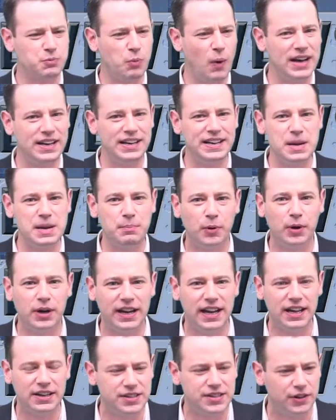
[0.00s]
why didn't he put an
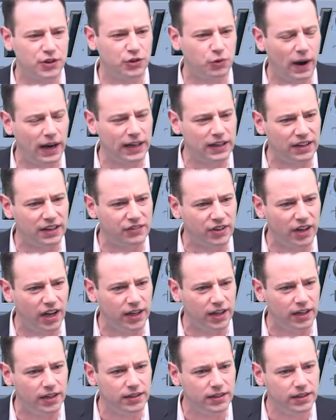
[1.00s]
end to the Twilight
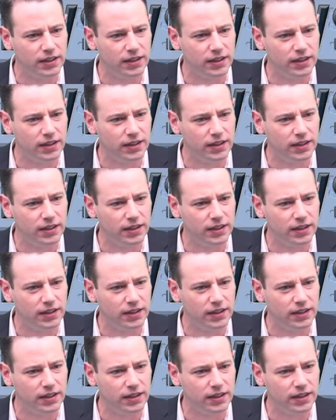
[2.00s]
Saga?